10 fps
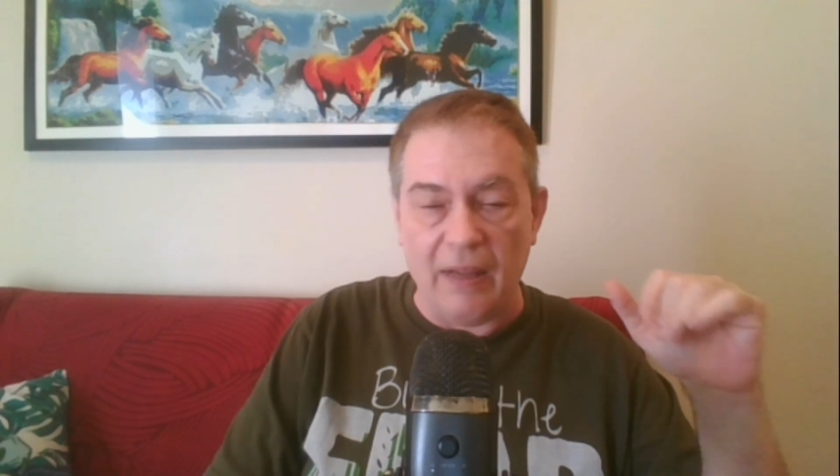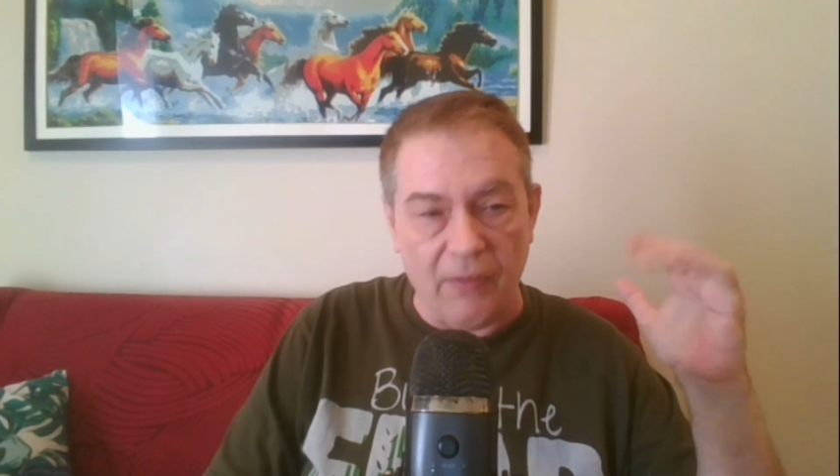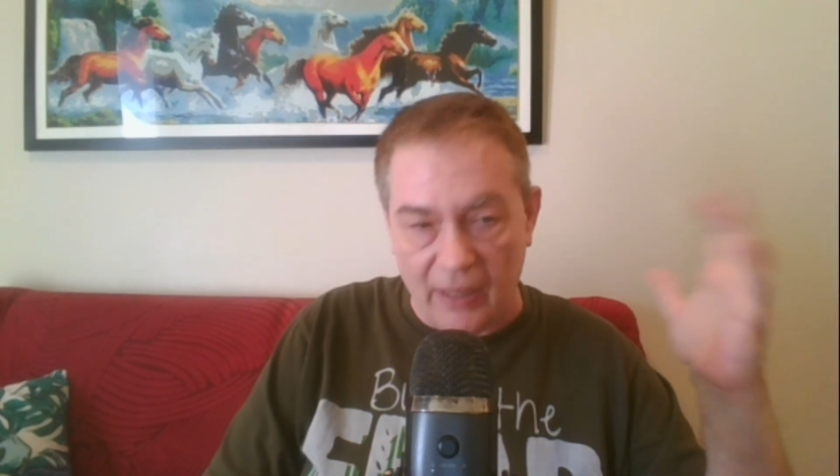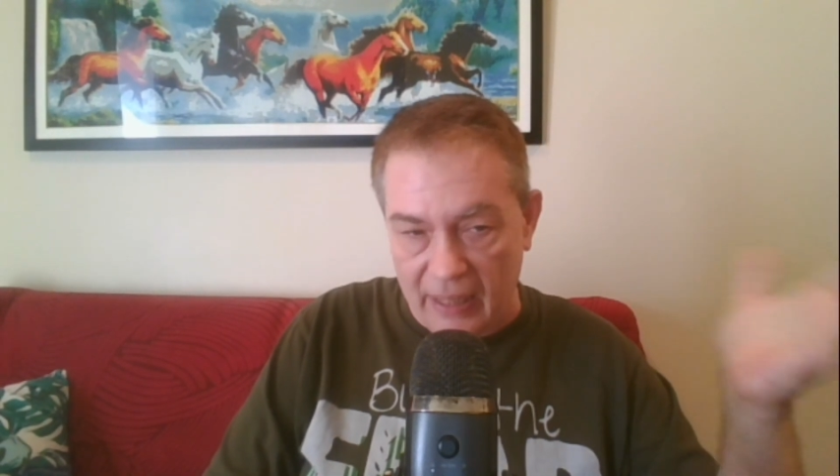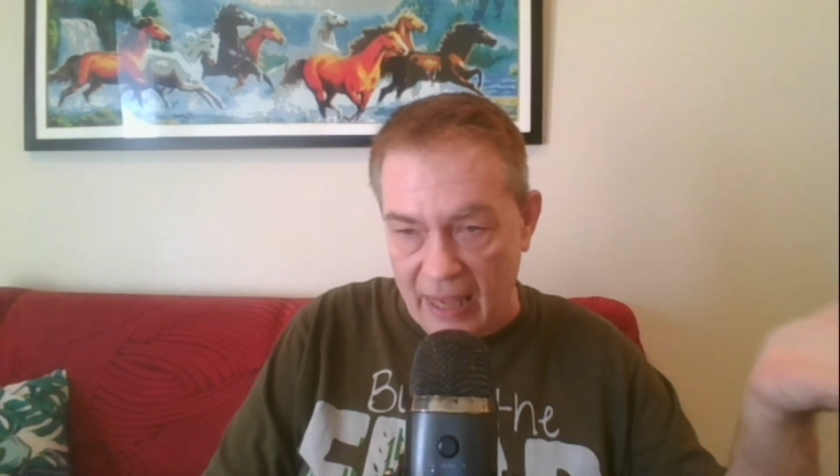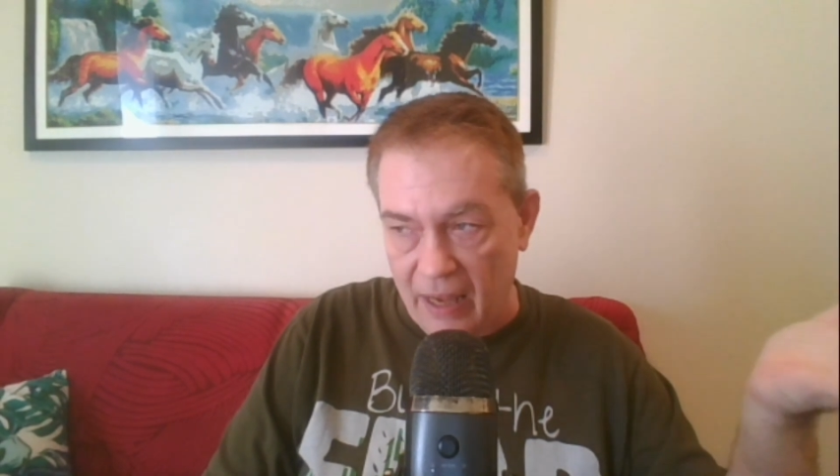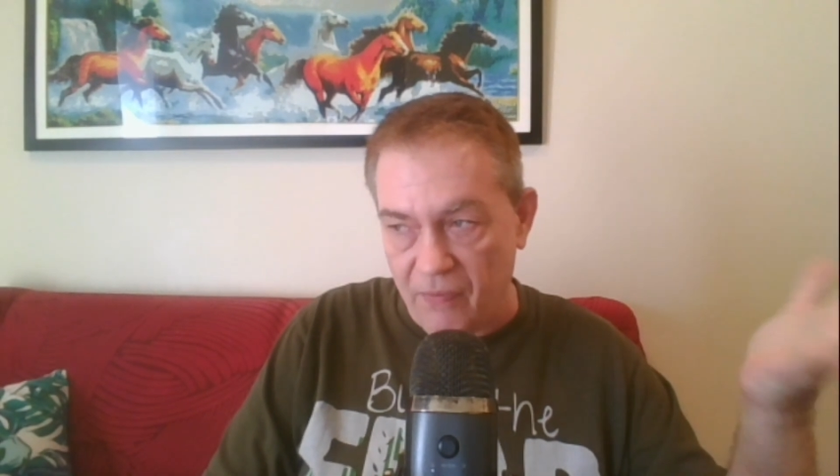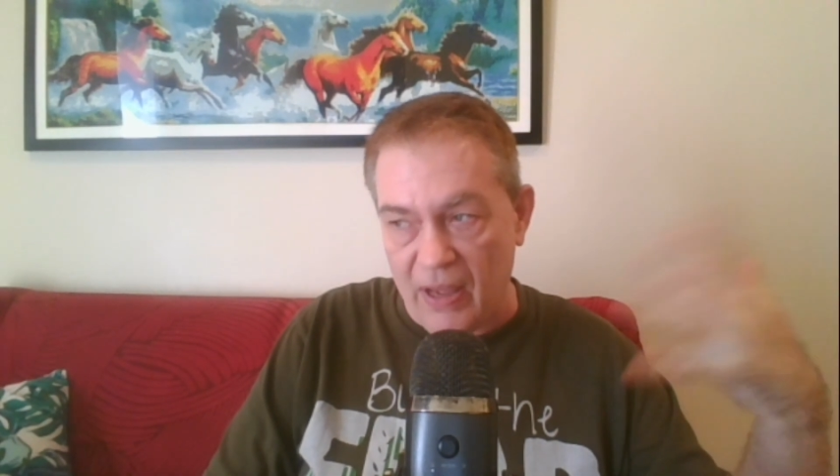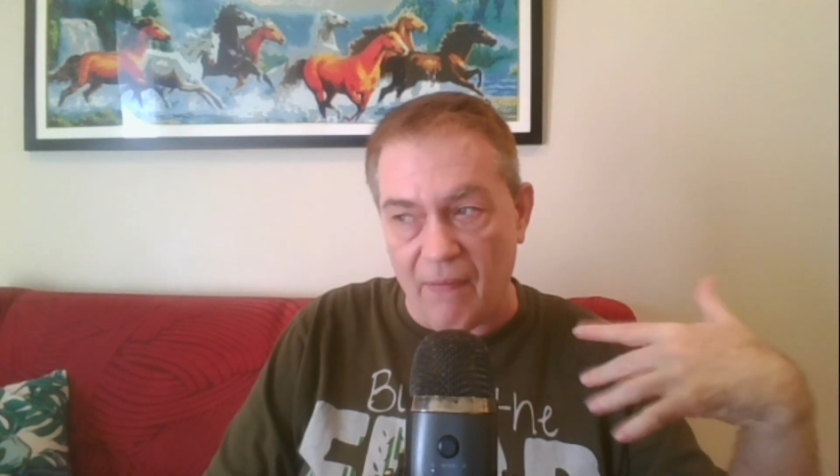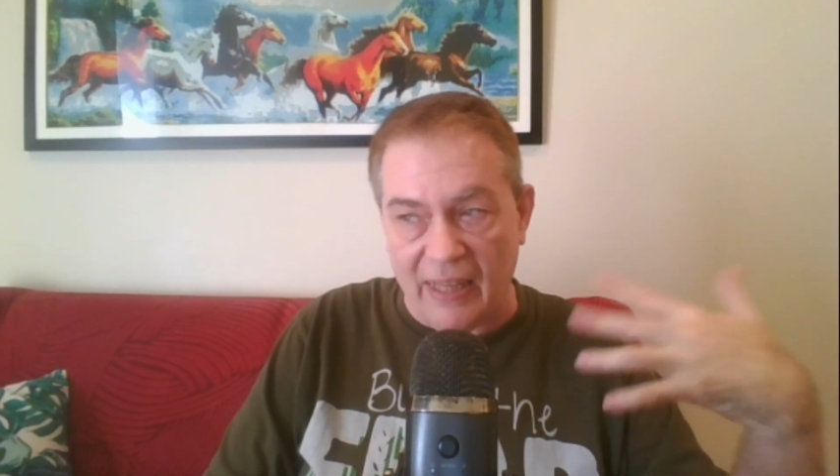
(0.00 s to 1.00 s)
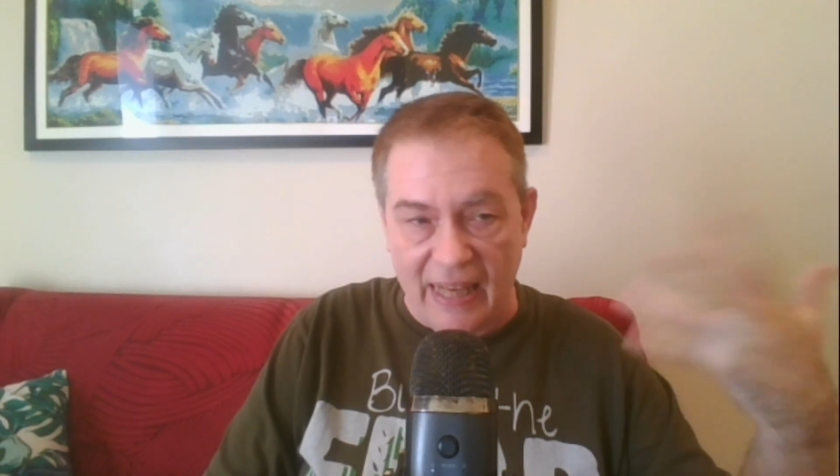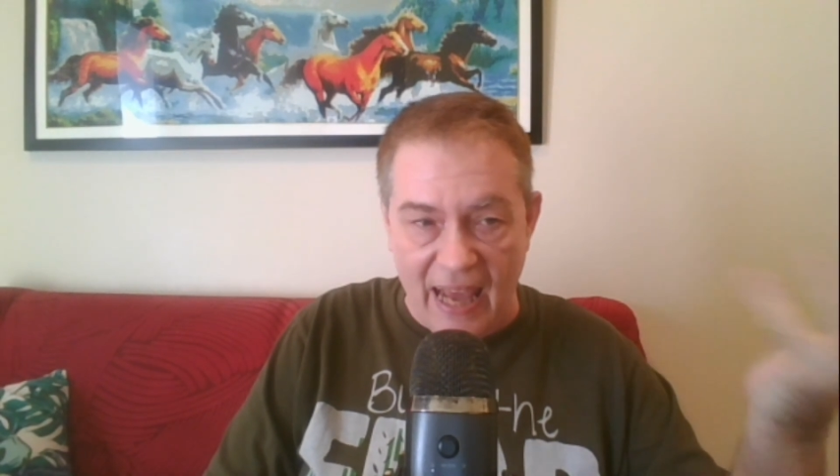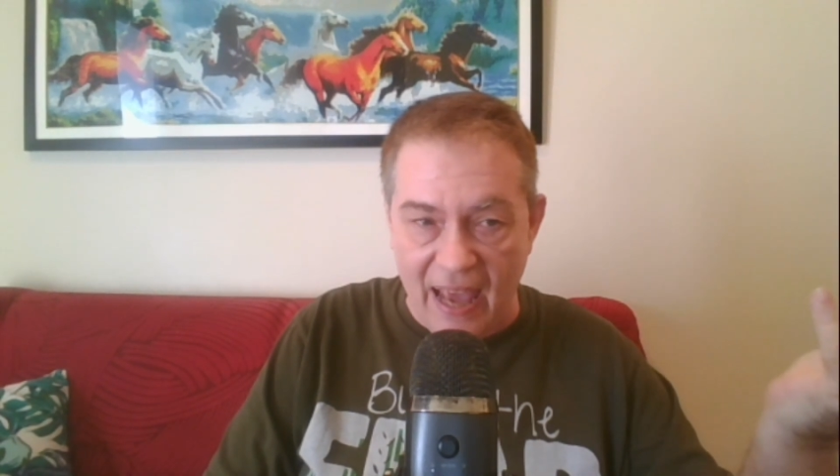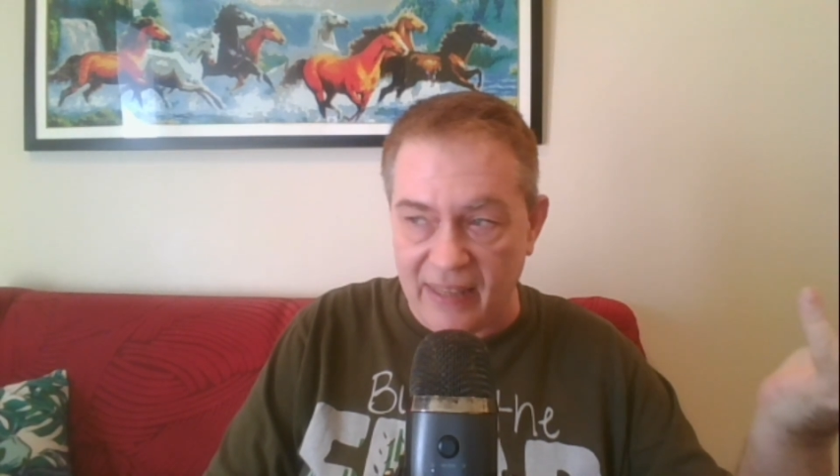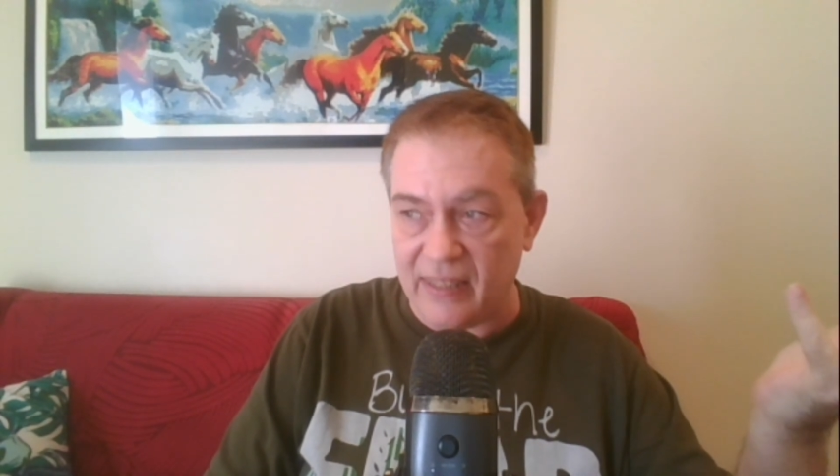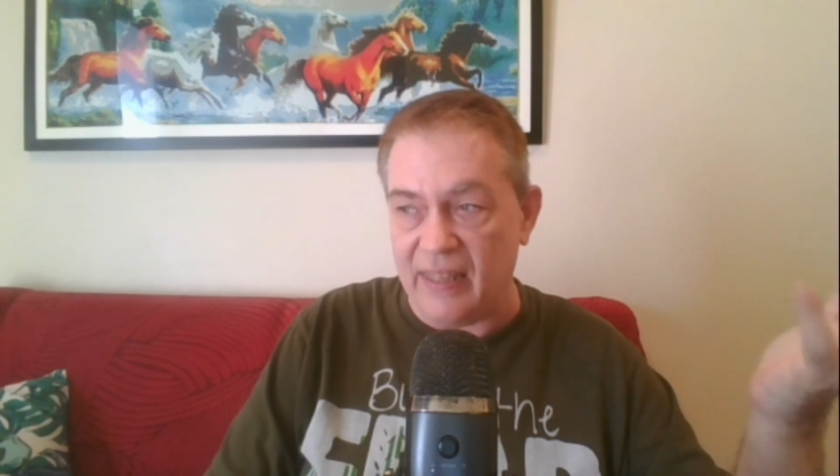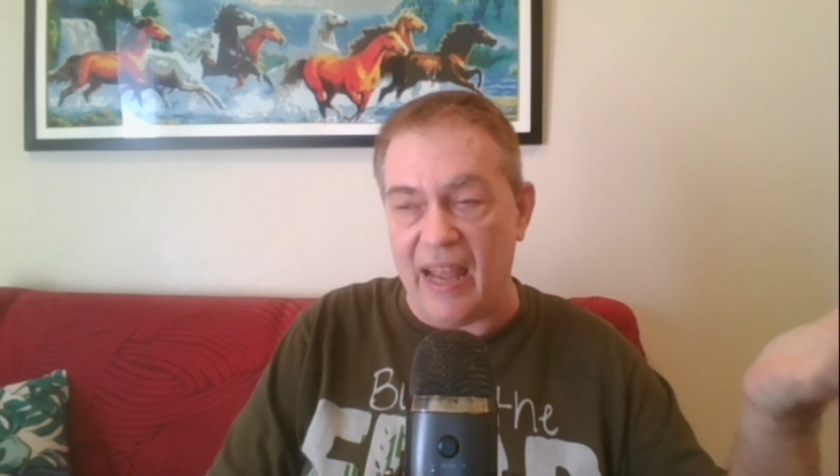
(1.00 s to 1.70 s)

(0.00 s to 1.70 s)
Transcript: if you have a guest,